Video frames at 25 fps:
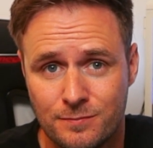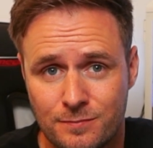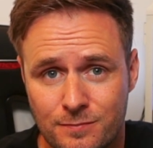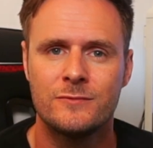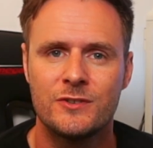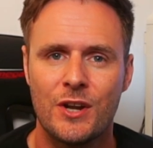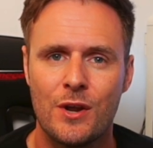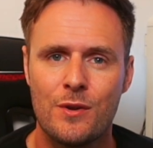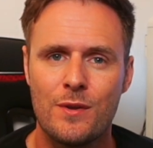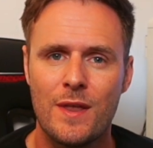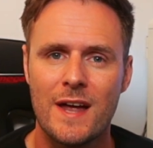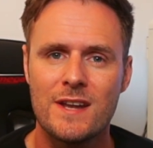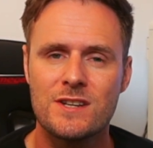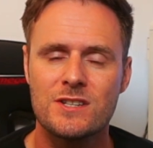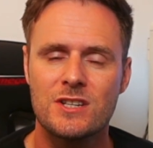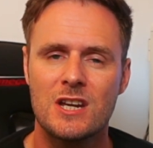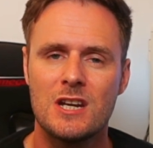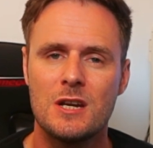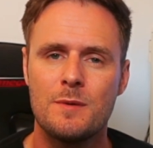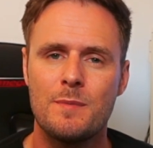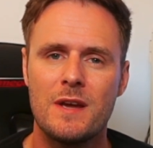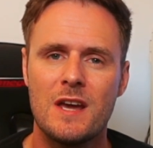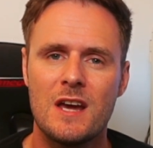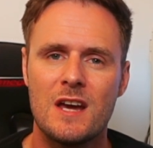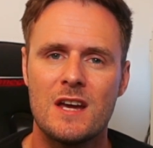So that's going
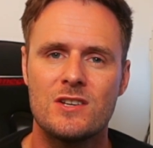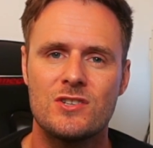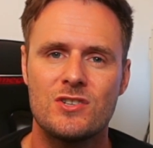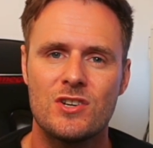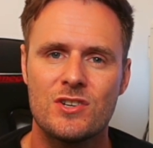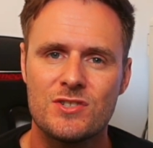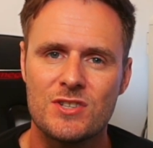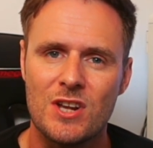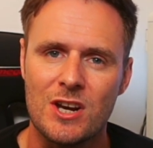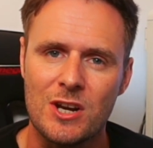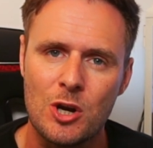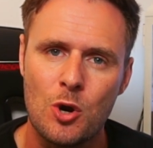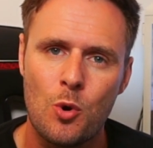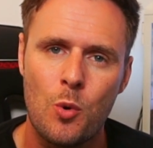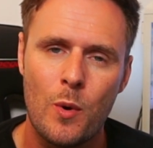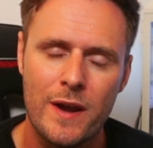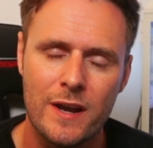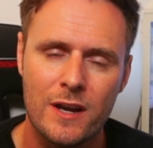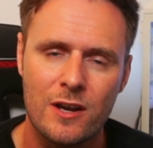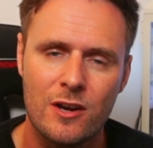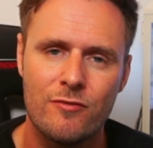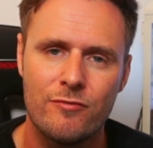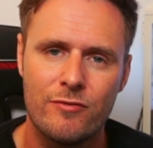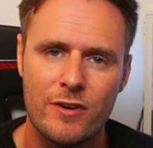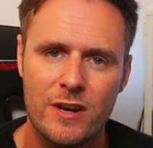to be it. Just a
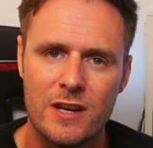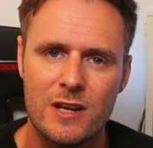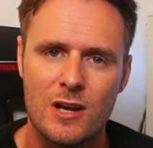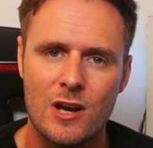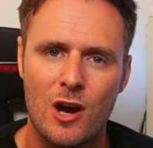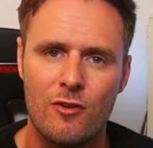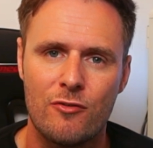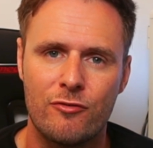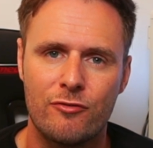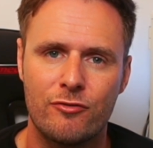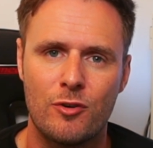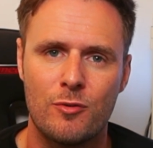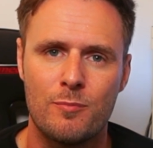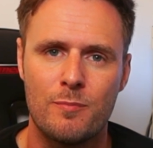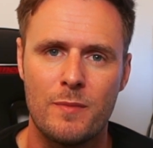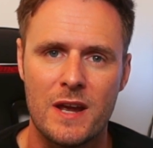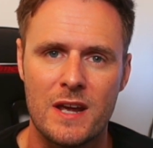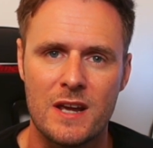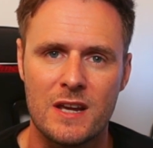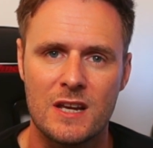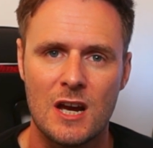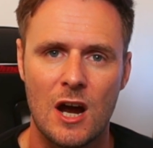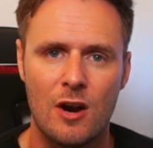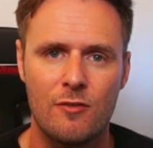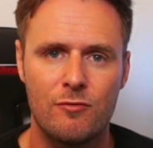quick video from
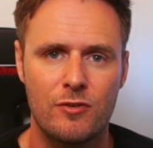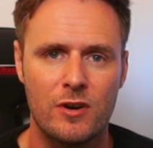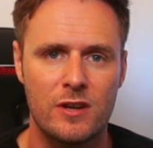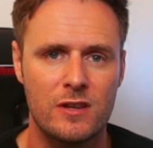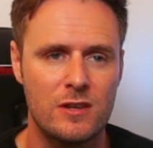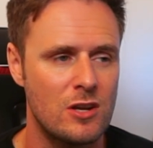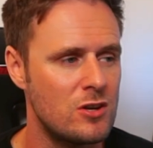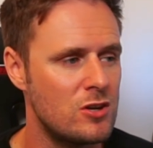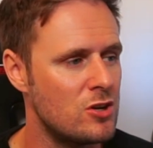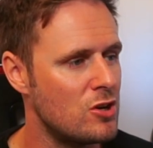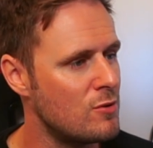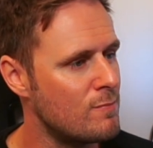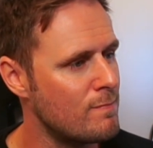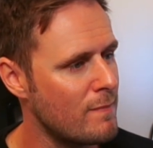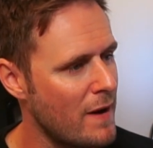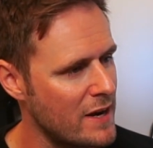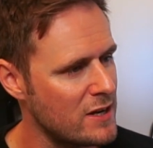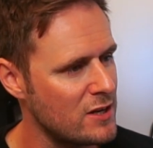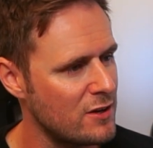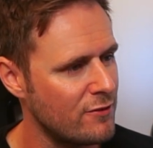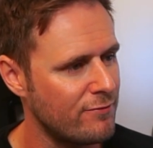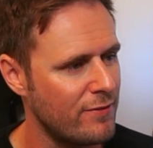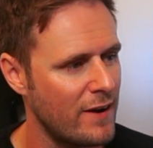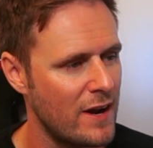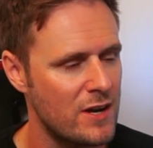me covering the new
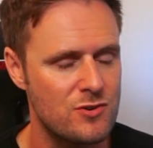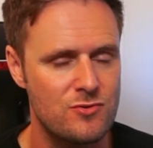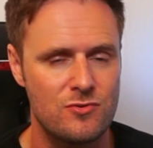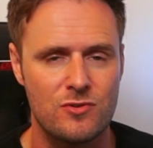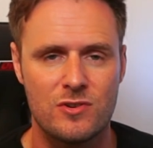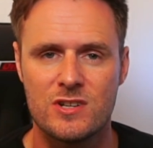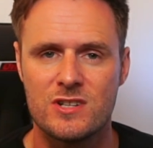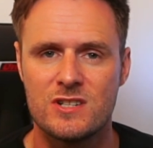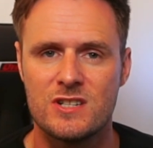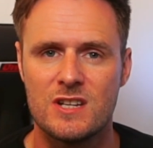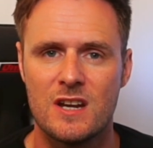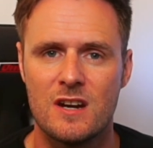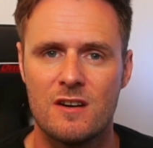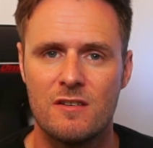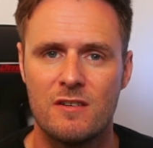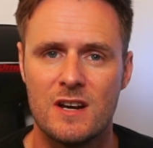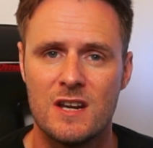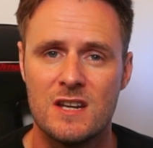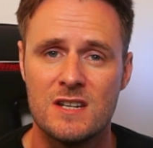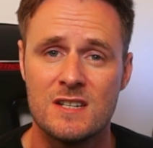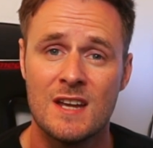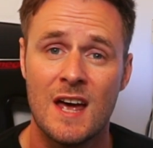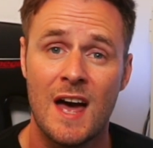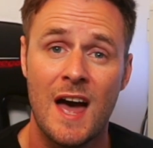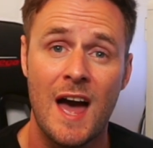Manufacturers
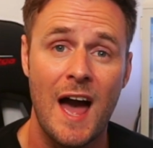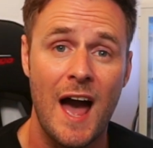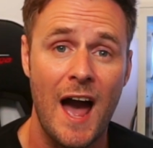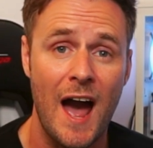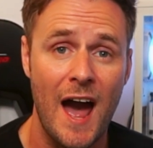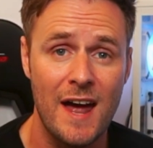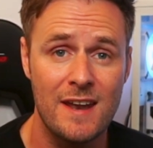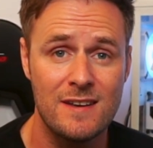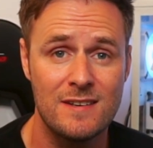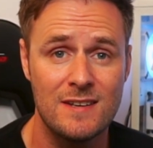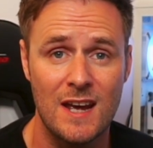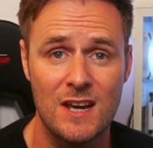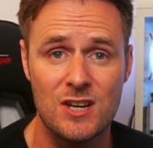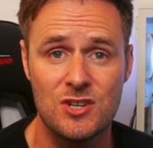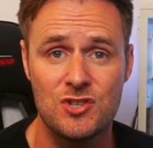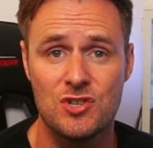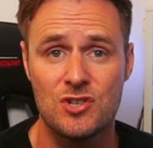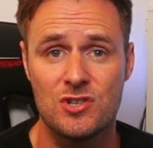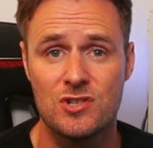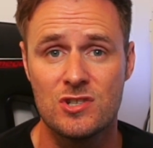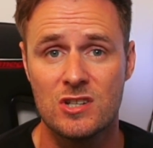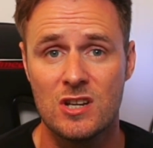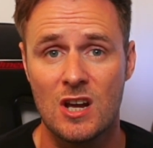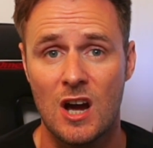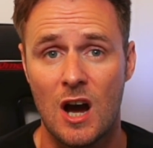Series and
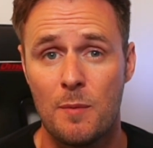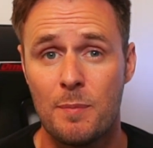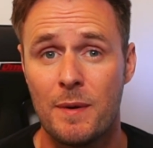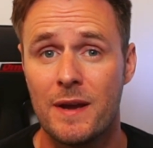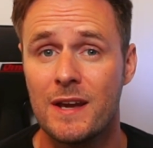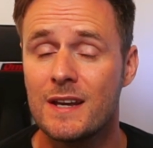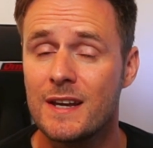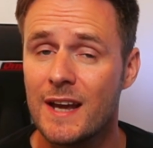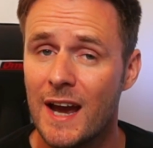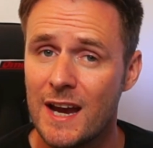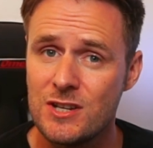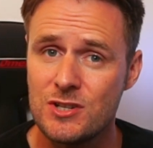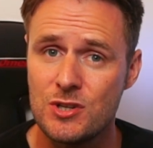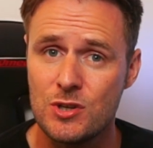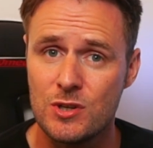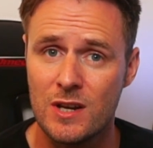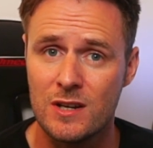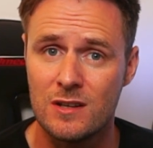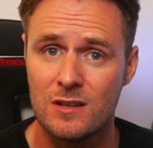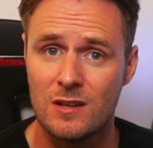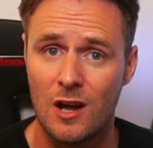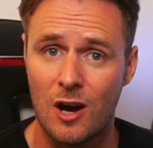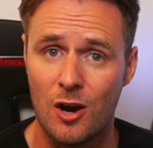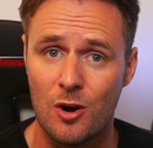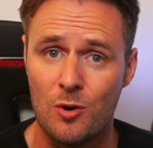Nations Cup, in case you
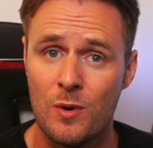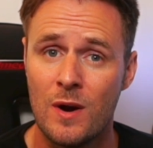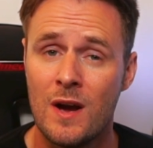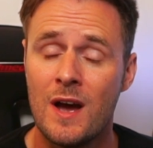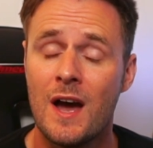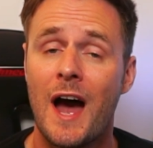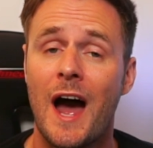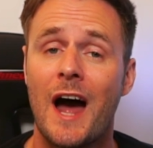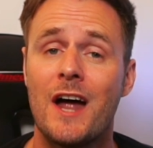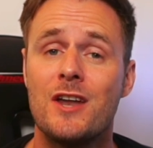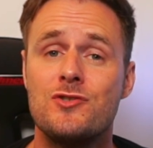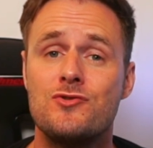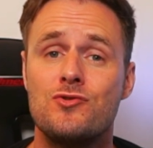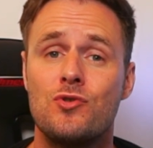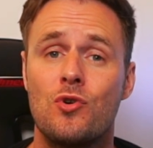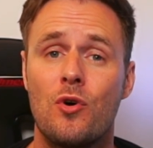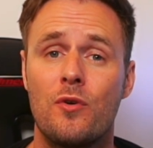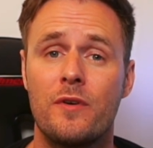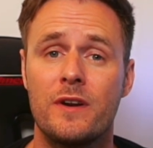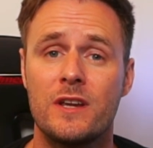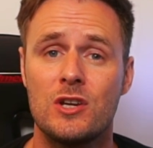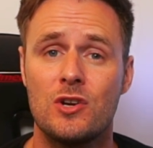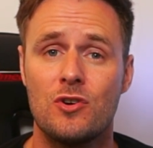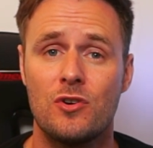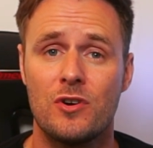didn't know, and
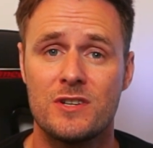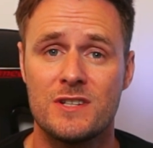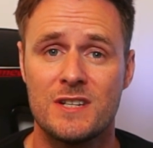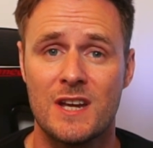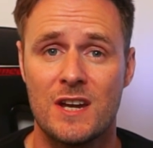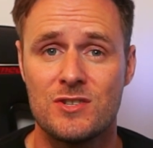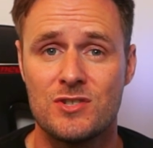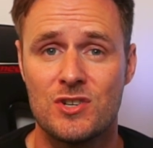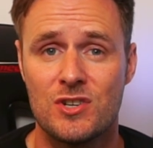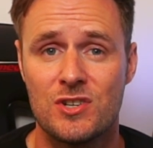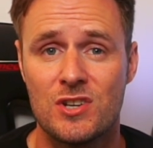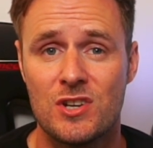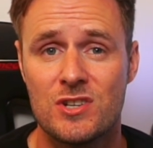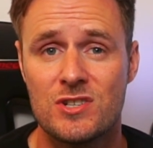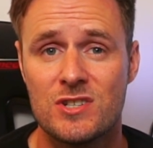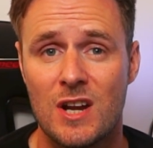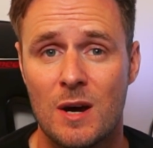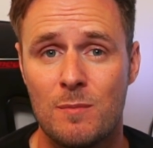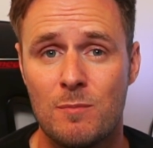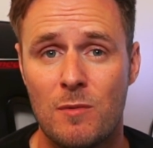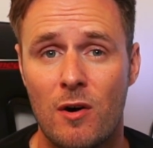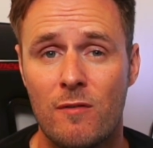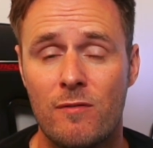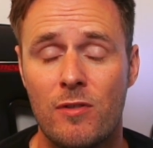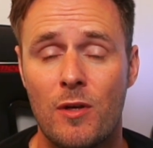drawing your attention to
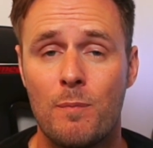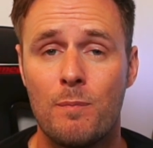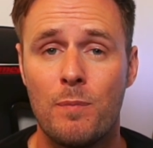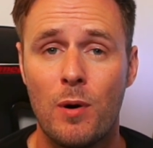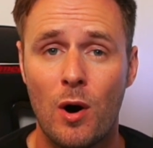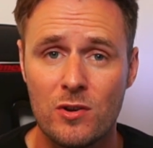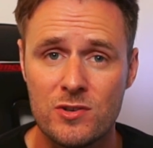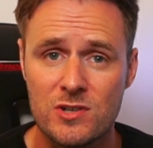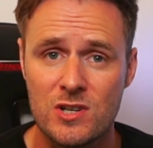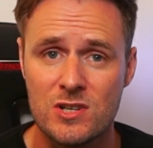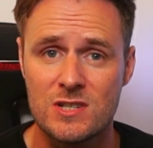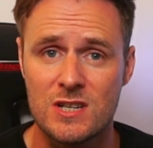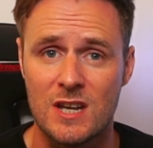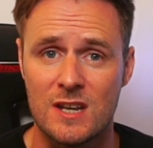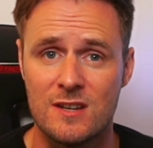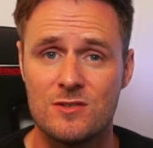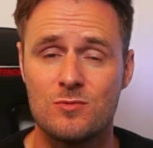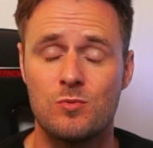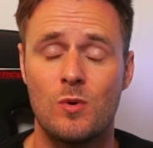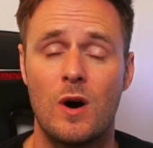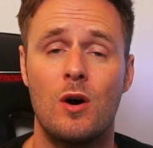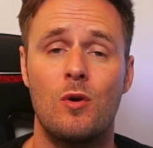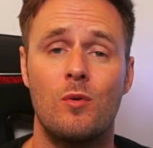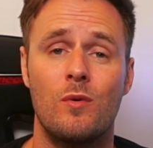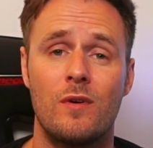some of the positives,
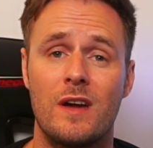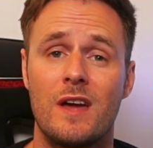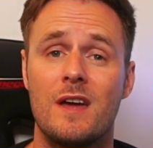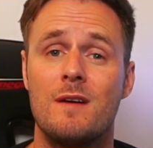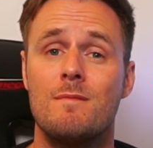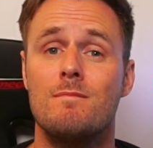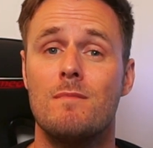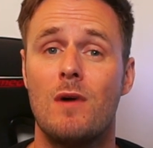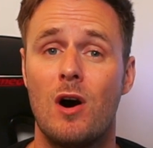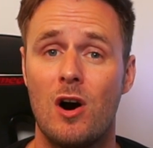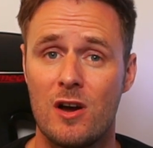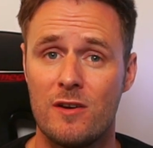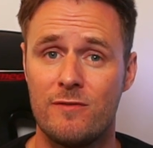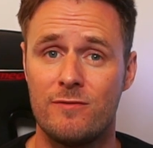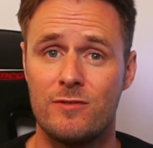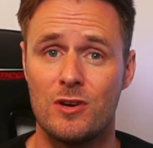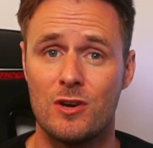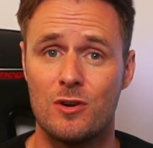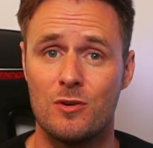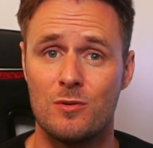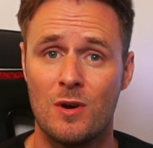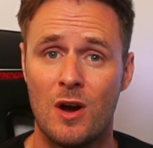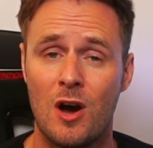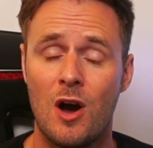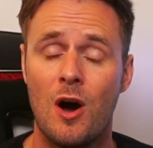well, in my view,